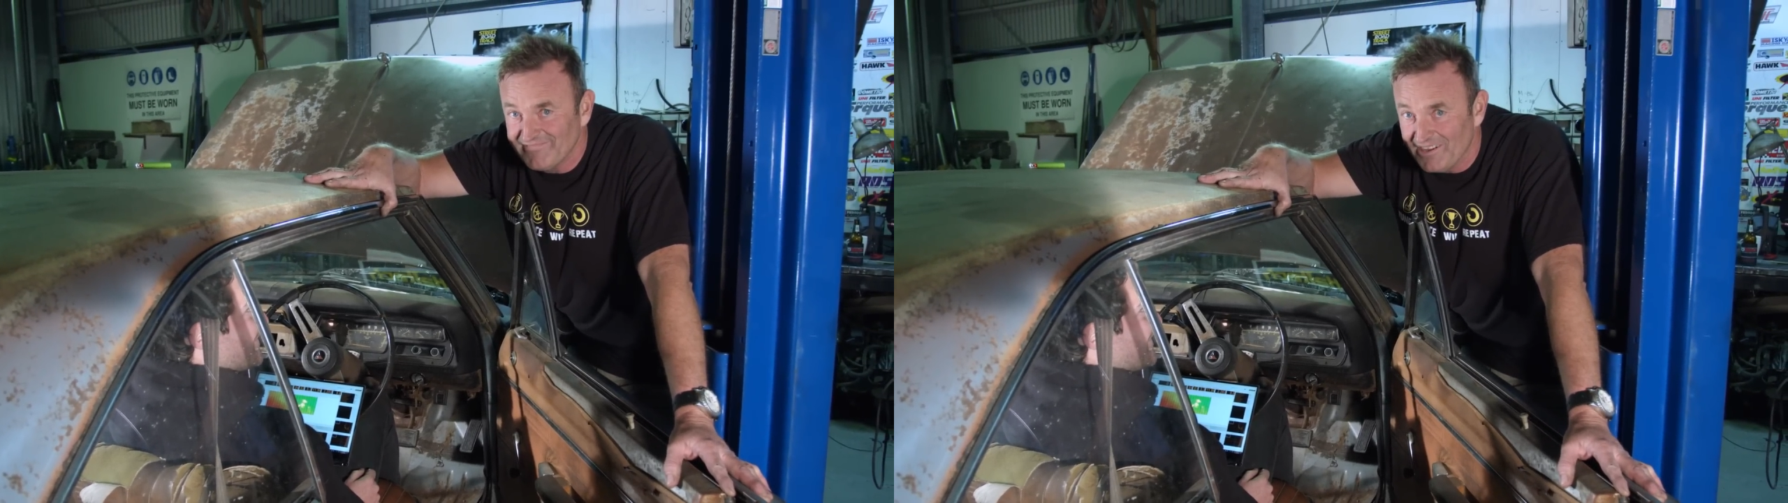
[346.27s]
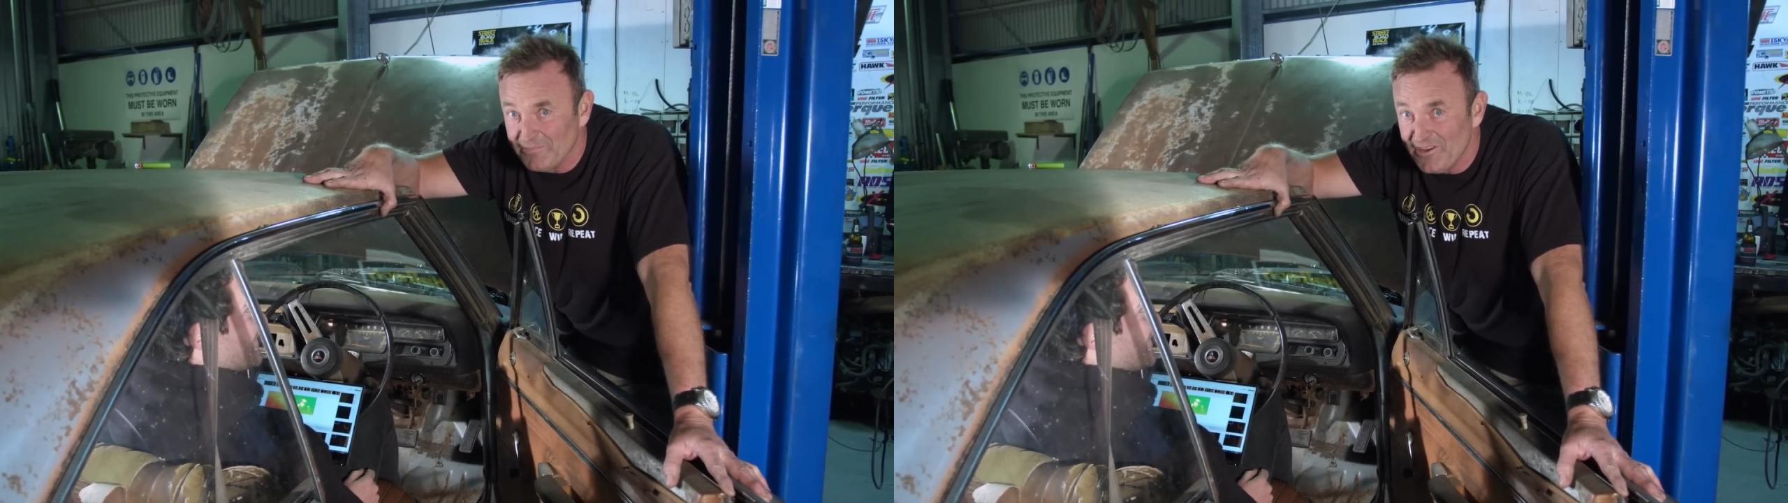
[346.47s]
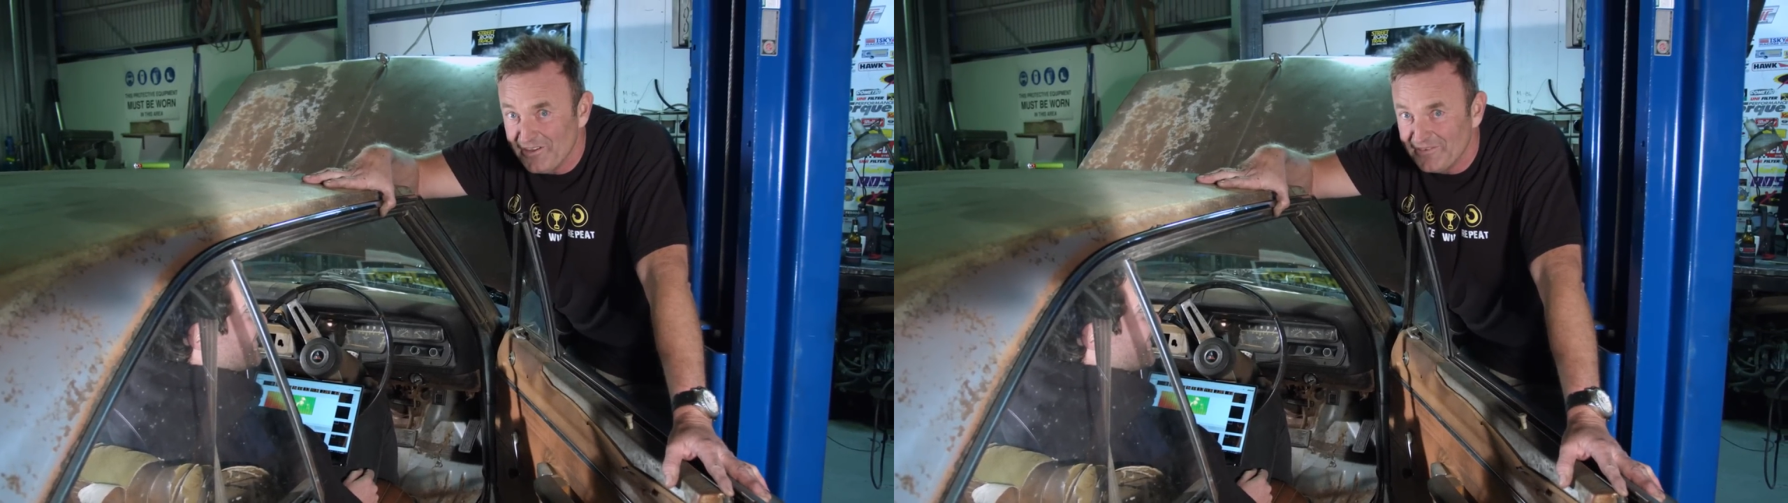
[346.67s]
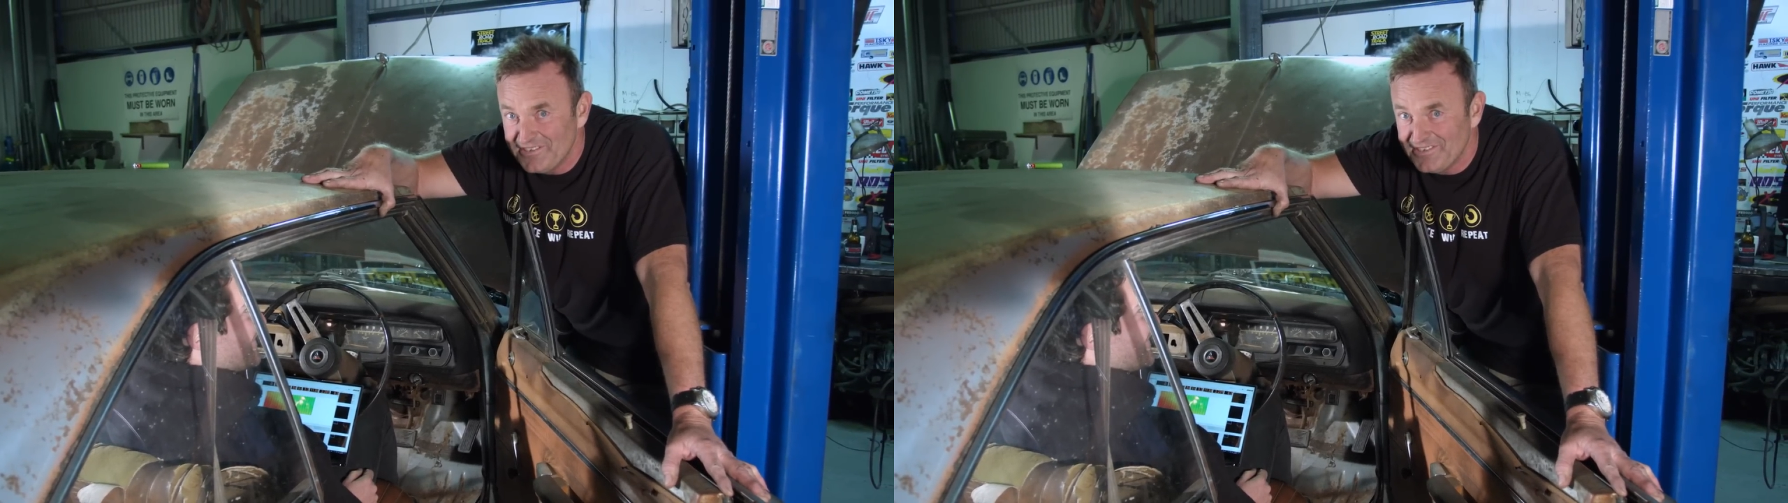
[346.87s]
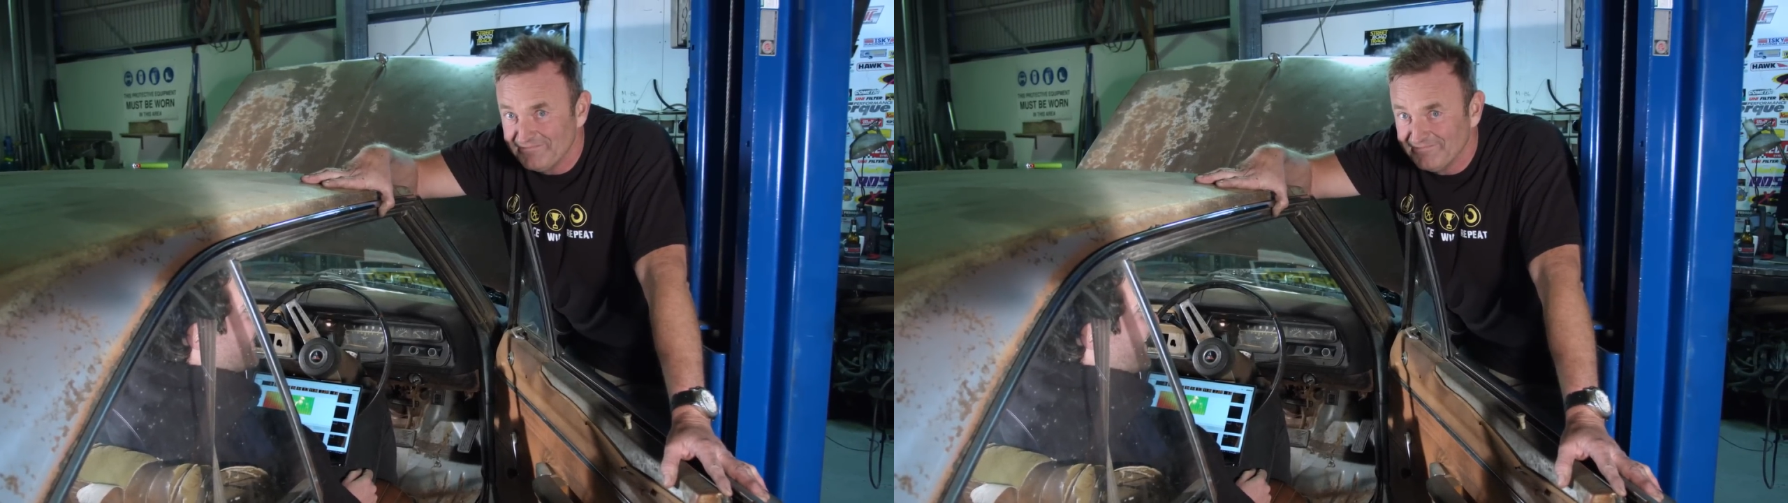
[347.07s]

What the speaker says: I'm nervous.